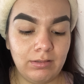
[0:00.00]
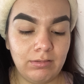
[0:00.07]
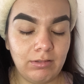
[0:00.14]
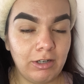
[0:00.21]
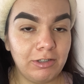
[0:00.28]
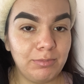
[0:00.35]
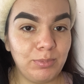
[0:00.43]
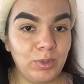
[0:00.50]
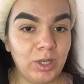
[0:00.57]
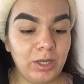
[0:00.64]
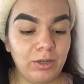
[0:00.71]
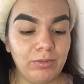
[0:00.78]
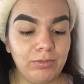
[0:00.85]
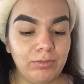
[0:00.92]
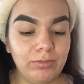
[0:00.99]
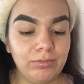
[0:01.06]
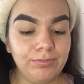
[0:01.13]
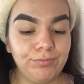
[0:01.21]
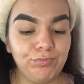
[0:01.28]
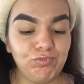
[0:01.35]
dark brown,